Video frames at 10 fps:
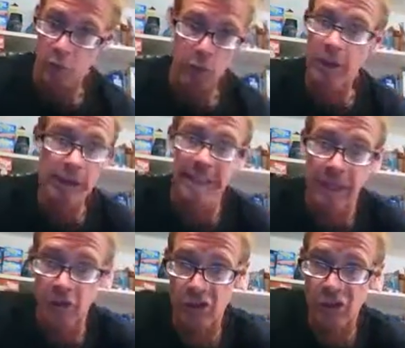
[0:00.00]
really
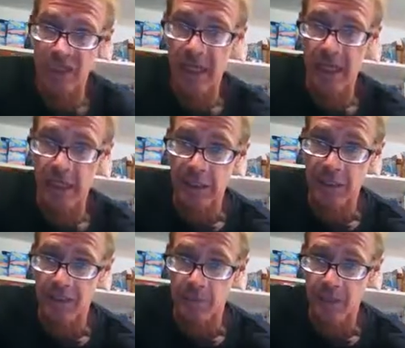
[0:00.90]
outstanding
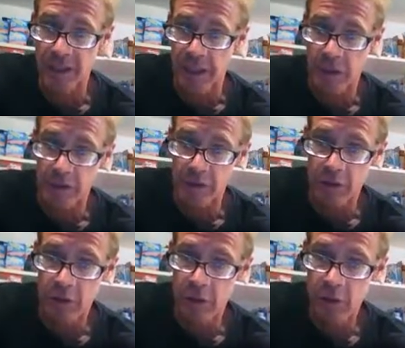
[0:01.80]
in something else.